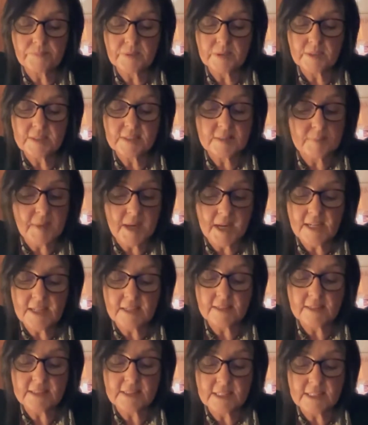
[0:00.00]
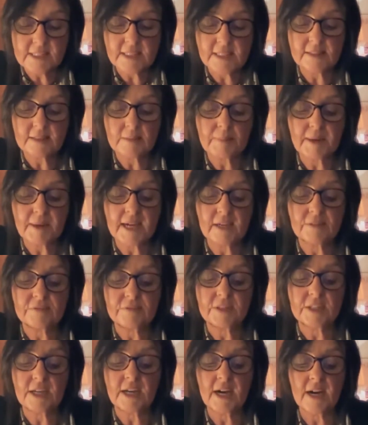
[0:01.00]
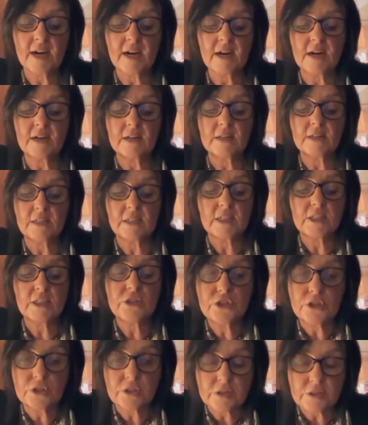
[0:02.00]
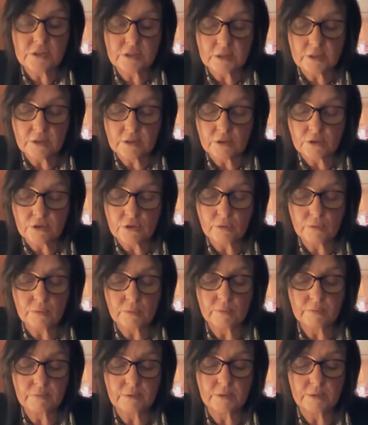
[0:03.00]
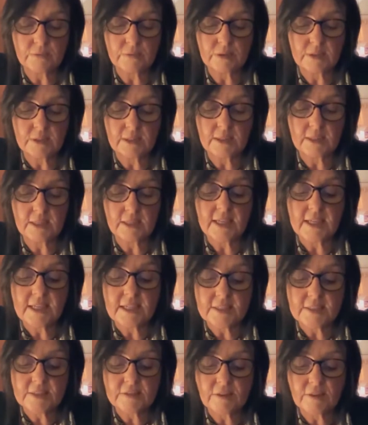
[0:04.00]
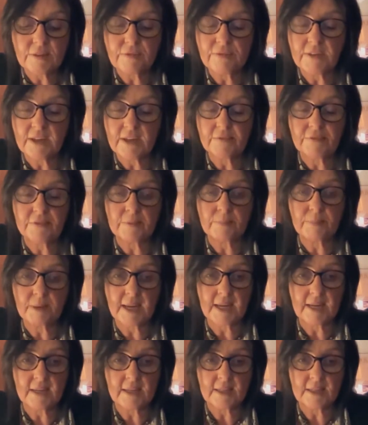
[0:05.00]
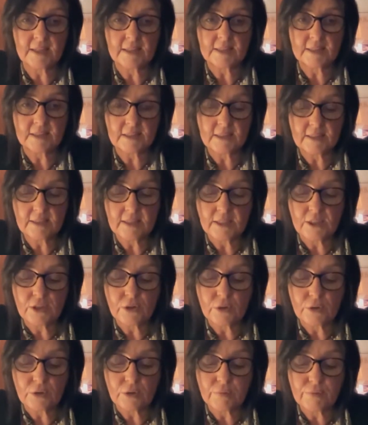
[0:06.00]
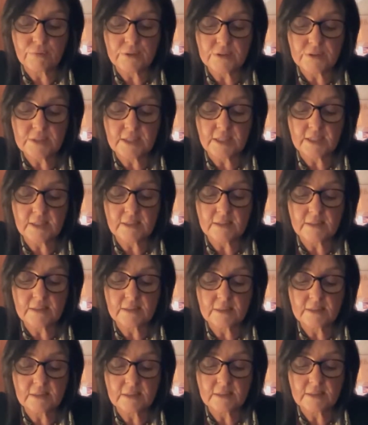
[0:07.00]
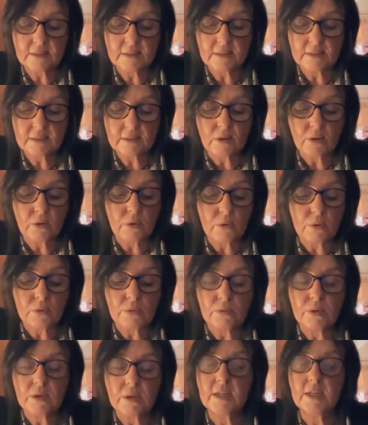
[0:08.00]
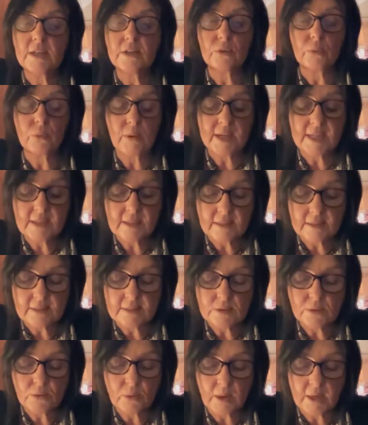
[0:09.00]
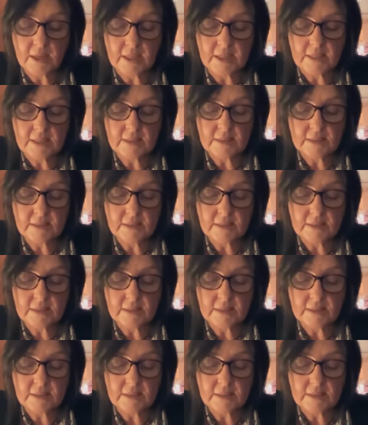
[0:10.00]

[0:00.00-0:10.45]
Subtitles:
smiles sitting in the back of the car, just the two of you, his favorite blanket, your fussing. Oh, the weightless quiet.